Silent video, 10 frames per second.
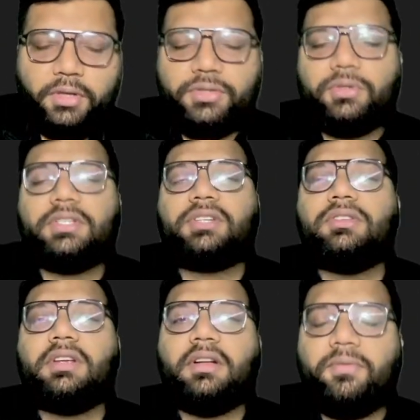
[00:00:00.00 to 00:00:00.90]
So
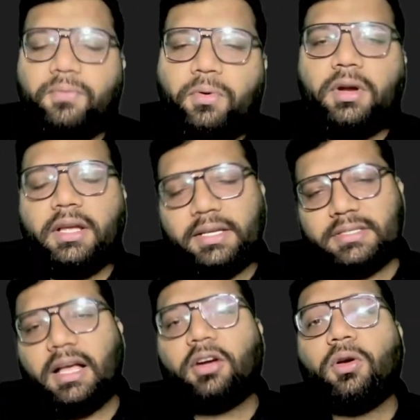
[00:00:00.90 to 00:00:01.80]
section 34
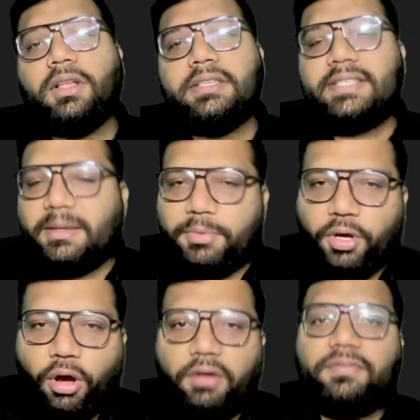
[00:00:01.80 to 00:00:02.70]
is a concept
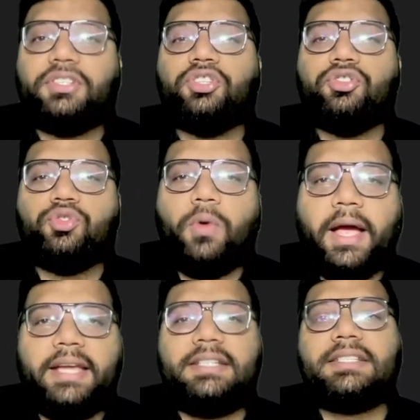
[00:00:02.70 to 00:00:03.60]
of
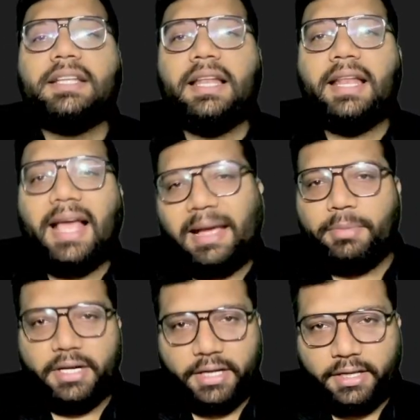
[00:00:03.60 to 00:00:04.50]
joint
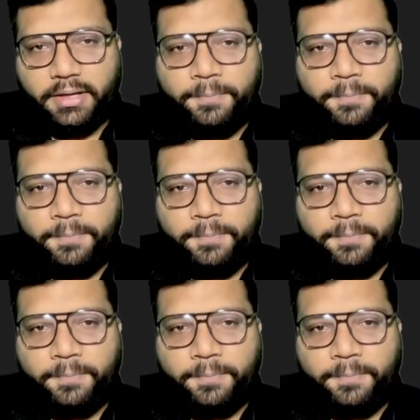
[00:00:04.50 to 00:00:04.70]
liability.